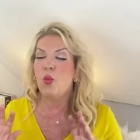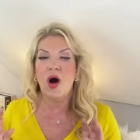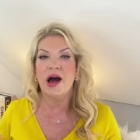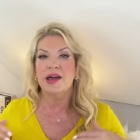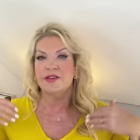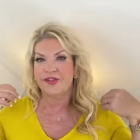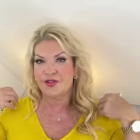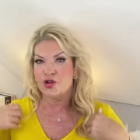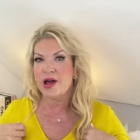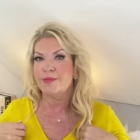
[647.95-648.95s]
wide
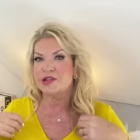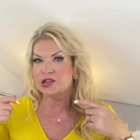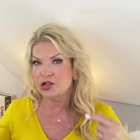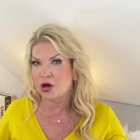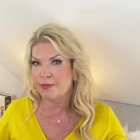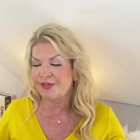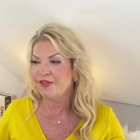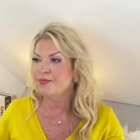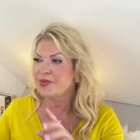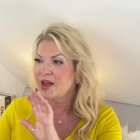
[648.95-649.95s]
strapped
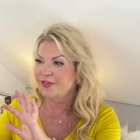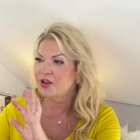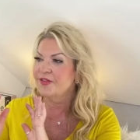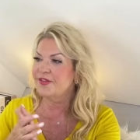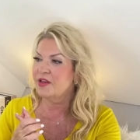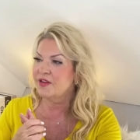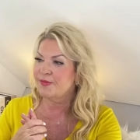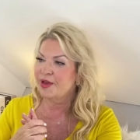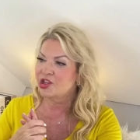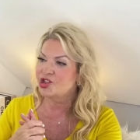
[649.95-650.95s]
tops. As you can see in
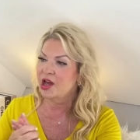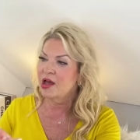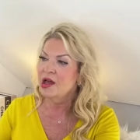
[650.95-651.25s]
this picture,